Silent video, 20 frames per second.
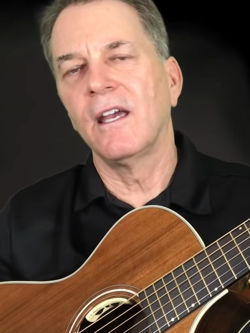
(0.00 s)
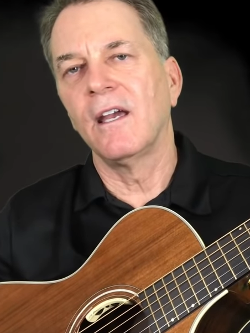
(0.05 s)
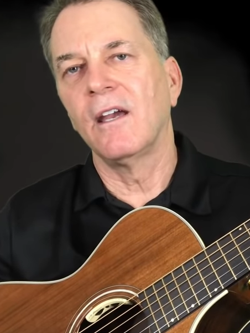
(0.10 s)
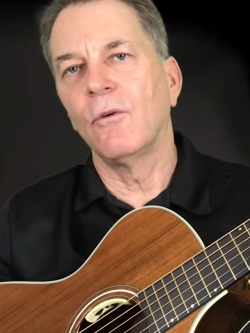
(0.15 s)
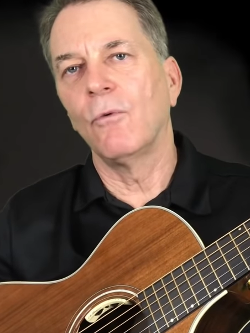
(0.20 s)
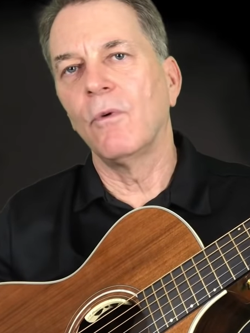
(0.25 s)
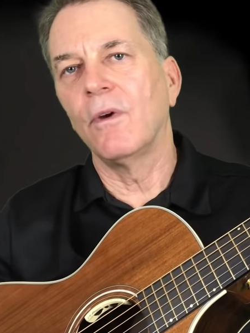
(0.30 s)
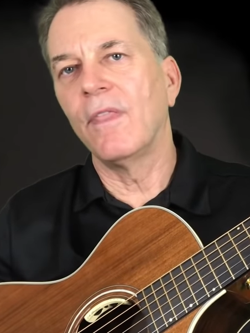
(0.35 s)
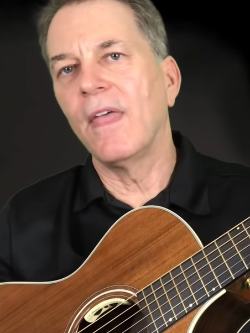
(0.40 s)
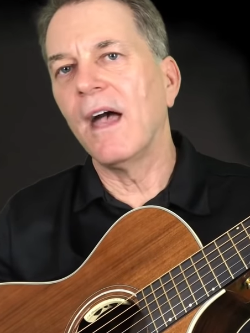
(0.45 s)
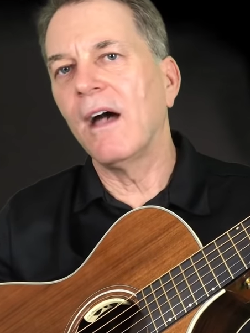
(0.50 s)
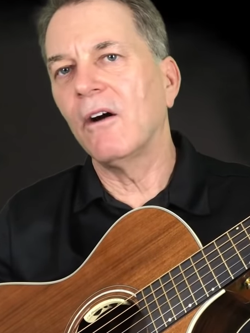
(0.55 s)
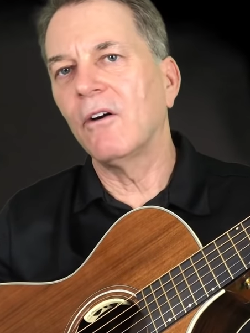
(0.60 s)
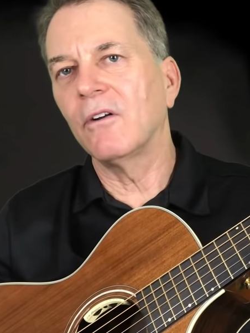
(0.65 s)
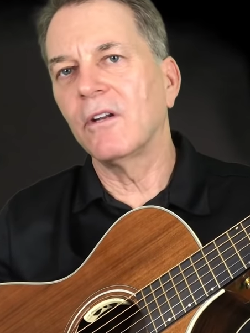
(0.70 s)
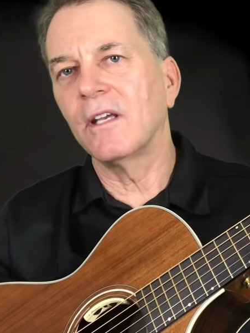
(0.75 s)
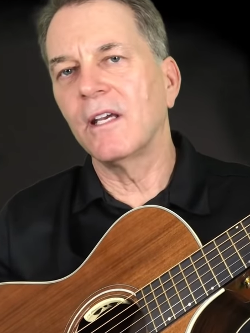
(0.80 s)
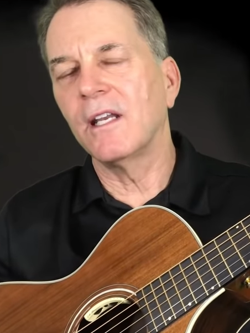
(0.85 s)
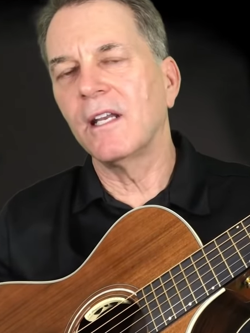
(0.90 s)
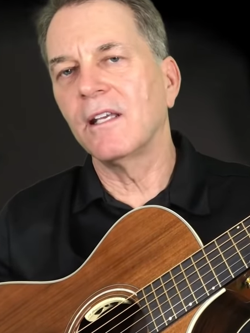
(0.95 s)

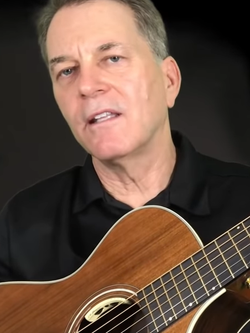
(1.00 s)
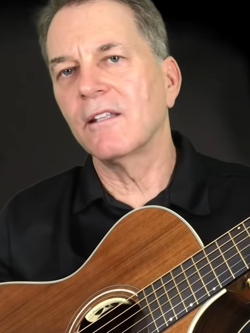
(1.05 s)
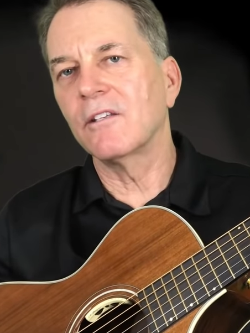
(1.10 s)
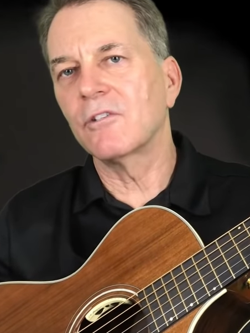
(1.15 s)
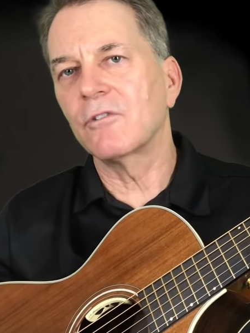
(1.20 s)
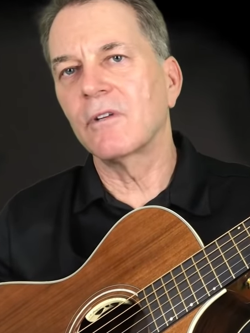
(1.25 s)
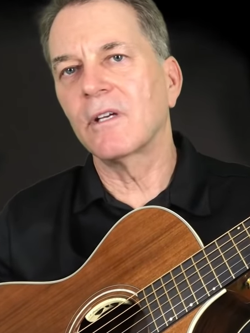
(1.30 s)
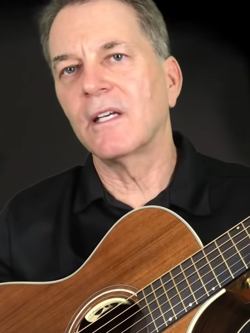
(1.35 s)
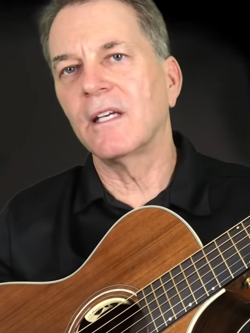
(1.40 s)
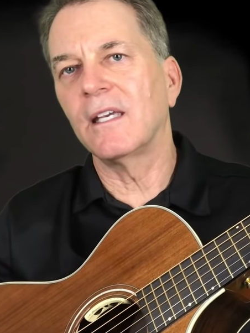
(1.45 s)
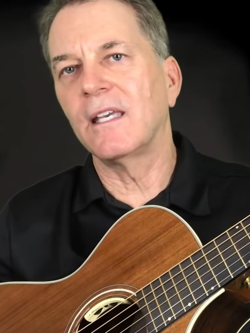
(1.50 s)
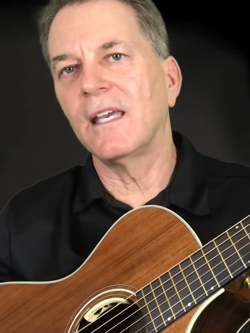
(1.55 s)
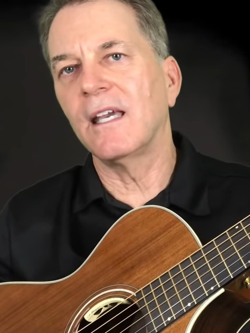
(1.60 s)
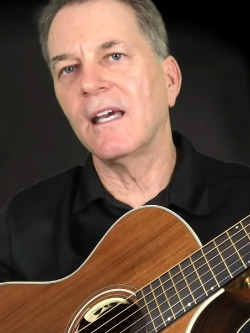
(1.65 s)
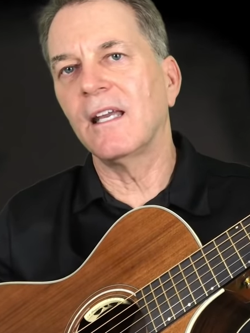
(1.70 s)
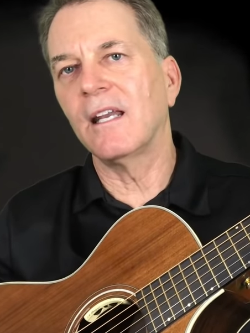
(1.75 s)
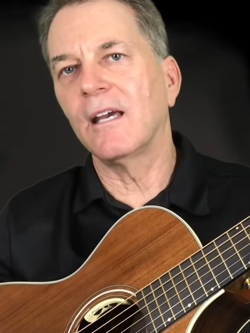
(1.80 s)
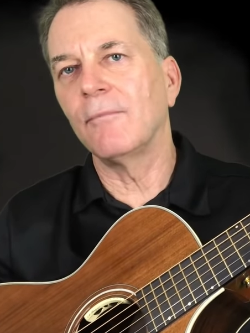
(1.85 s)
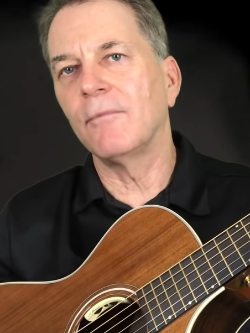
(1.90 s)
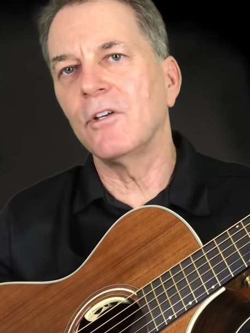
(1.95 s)
Without hitting the string
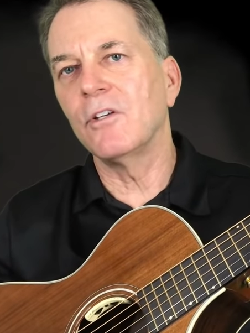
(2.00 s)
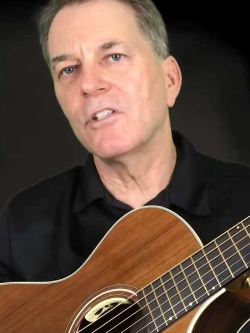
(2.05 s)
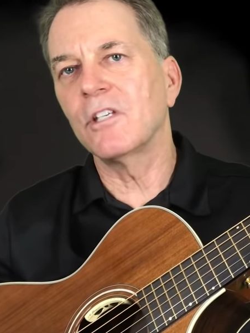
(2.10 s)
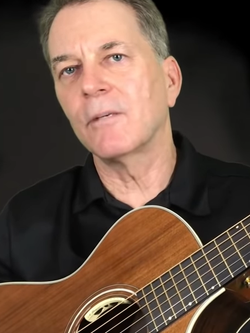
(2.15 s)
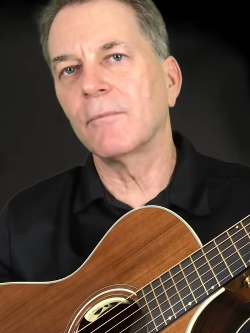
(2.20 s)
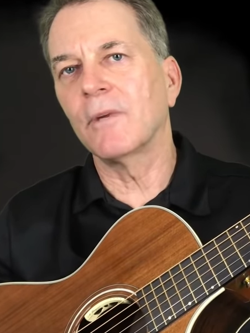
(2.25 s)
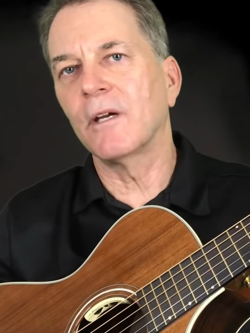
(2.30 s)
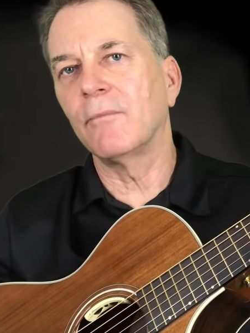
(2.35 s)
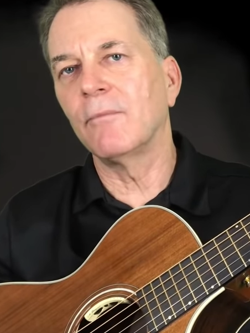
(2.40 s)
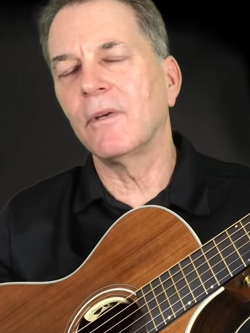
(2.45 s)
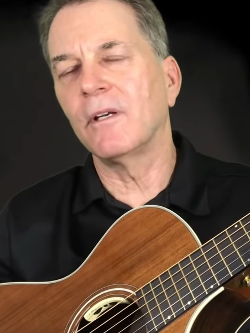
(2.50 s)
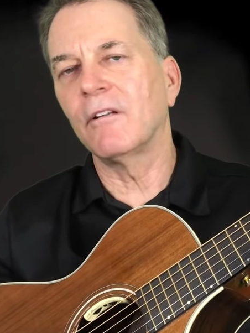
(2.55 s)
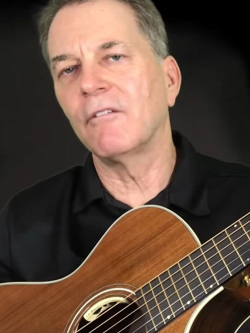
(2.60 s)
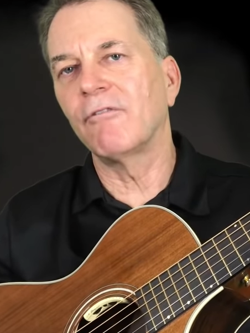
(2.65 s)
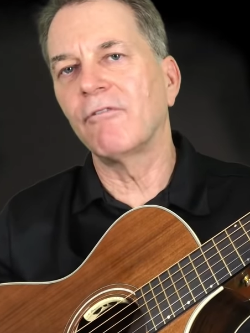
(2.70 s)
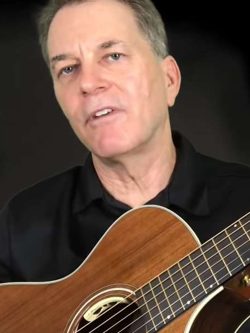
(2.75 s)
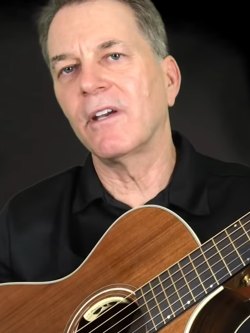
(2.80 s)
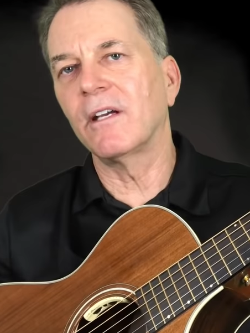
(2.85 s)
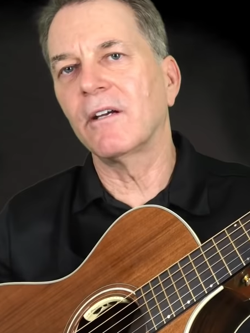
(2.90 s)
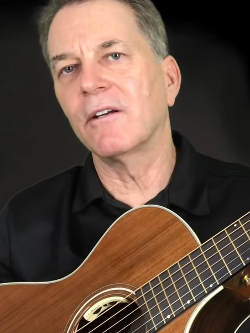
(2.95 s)
again, I'm using my middle
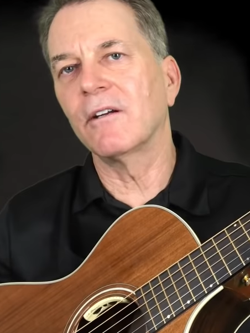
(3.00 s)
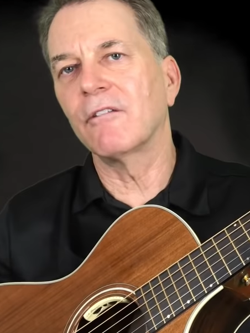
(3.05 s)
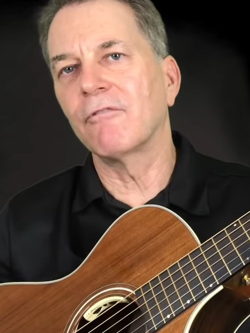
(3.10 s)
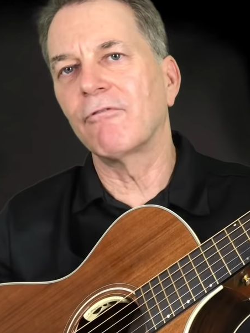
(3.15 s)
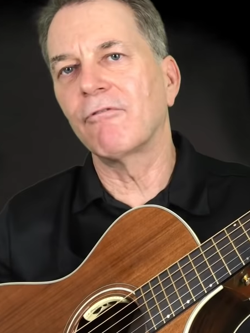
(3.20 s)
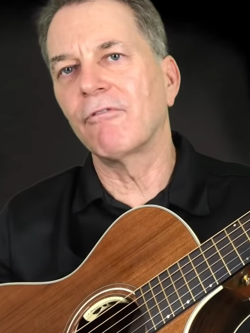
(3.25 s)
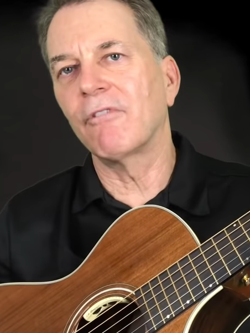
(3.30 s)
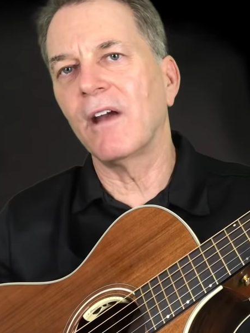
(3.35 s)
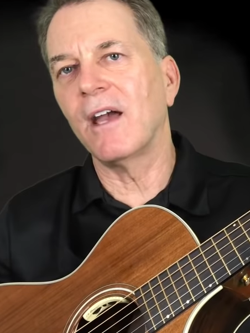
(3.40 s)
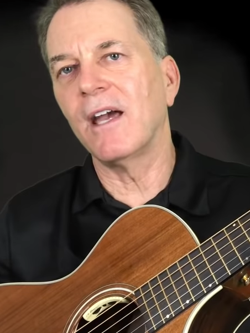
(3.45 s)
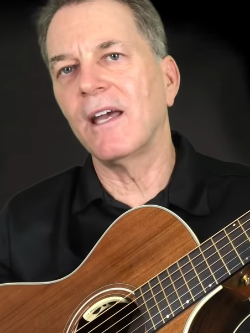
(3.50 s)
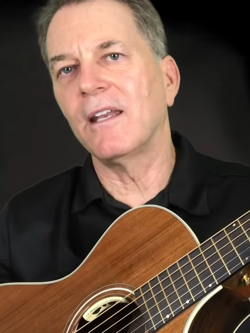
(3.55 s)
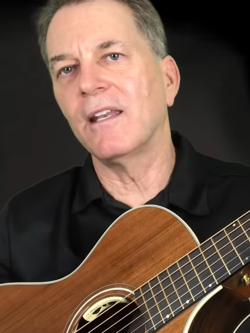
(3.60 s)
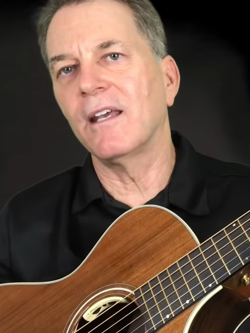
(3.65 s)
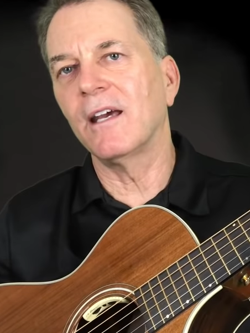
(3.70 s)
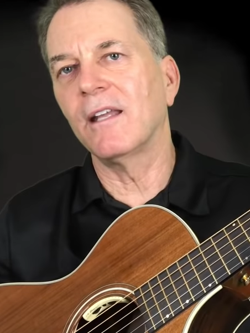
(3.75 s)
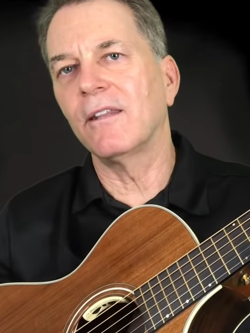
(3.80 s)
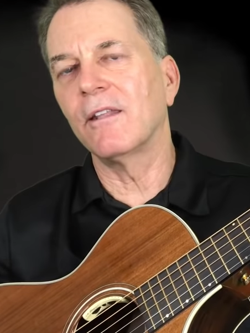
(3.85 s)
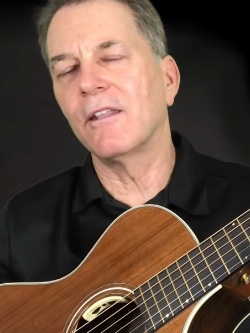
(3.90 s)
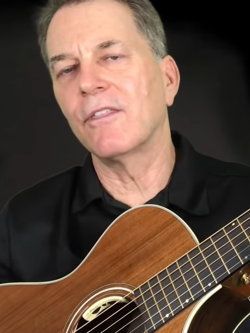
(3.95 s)
finger to fret
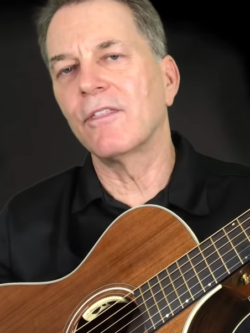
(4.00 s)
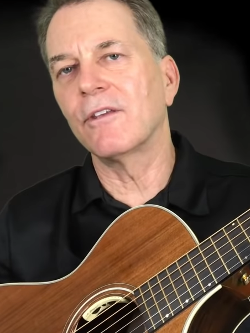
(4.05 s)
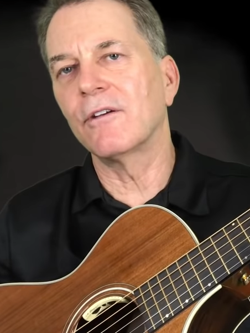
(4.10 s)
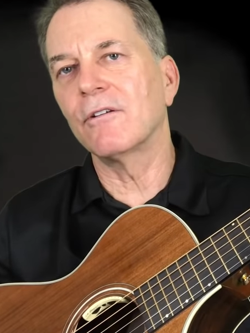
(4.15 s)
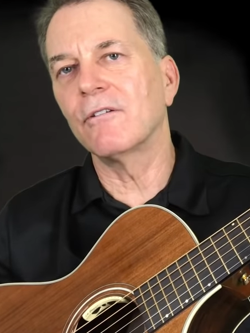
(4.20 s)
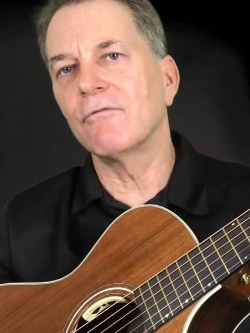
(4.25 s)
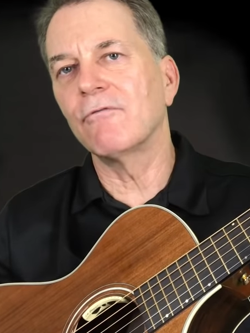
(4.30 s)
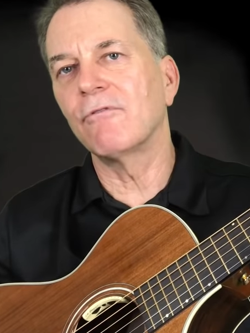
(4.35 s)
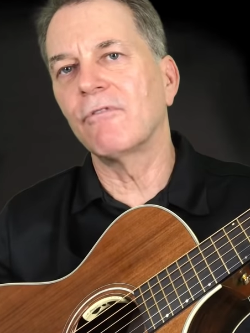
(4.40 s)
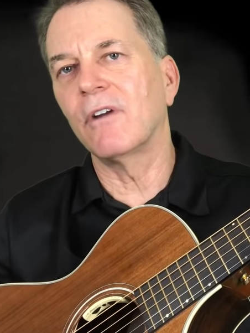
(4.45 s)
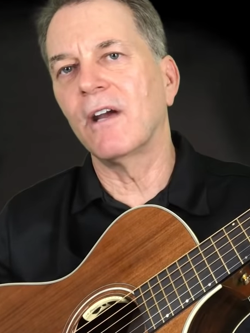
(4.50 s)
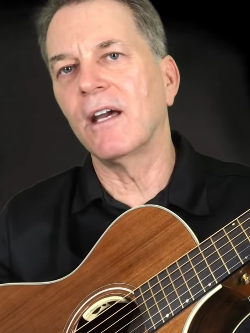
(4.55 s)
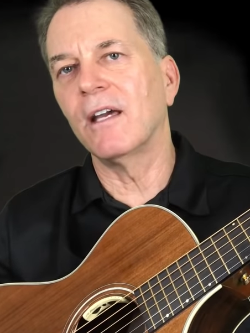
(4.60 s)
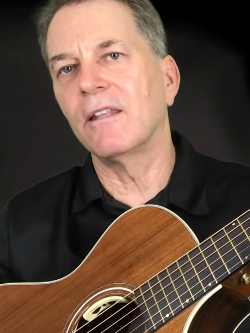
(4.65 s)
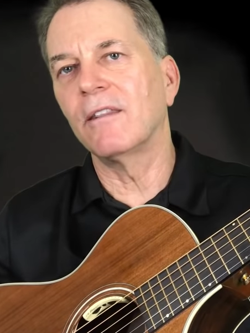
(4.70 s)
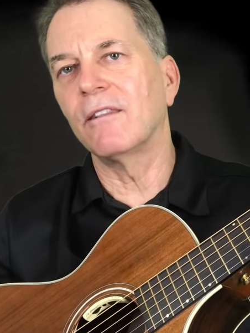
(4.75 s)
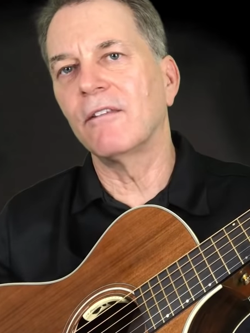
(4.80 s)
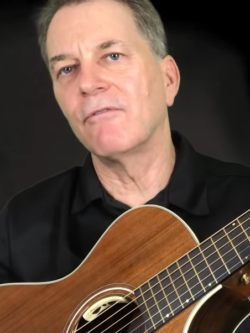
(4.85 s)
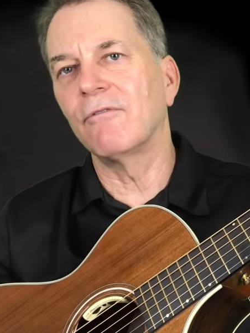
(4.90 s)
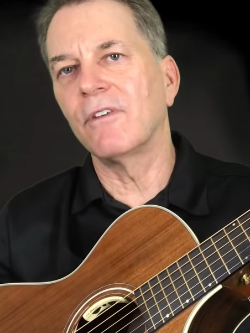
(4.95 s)
on the third
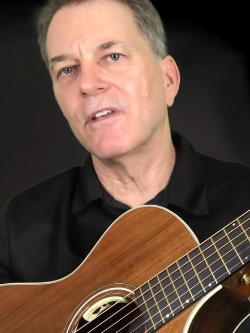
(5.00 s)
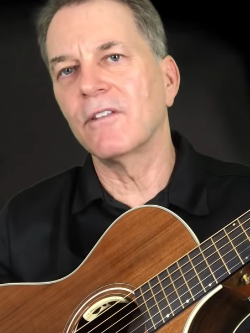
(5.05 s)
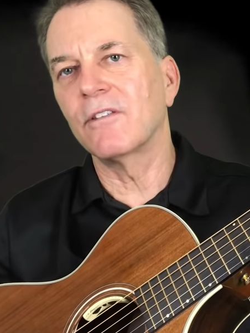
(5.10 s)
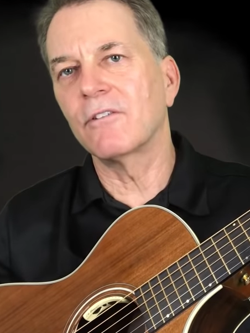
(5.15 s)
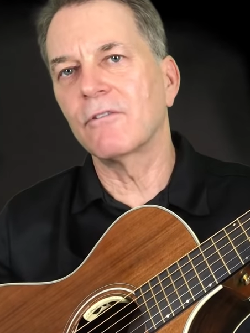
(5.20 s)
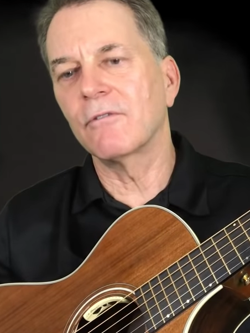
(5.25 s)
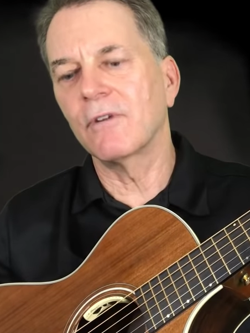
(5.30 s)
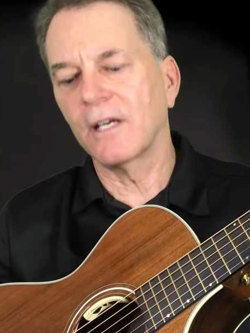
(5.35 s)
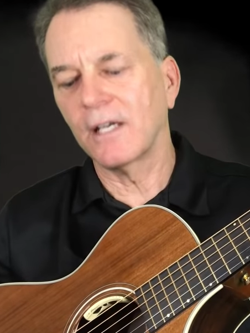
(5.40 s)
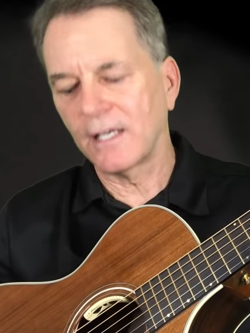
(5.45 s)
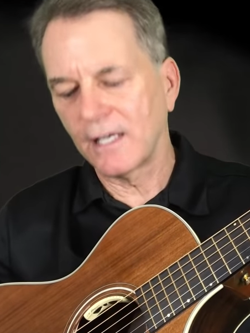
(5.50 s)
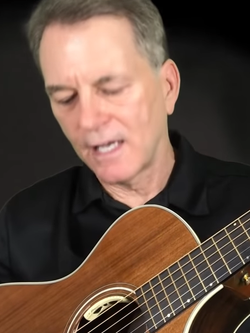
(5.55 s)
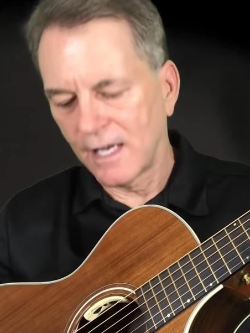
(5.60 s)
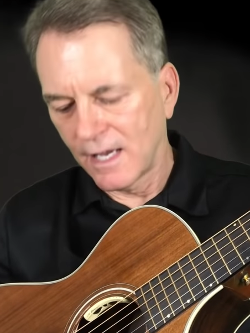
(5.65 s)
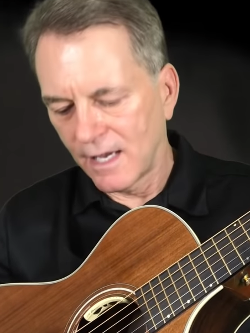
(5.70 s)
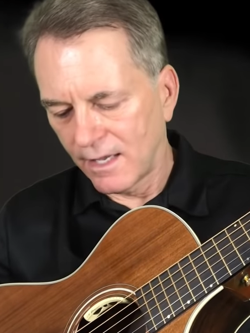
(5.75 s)
fret, the fifth string.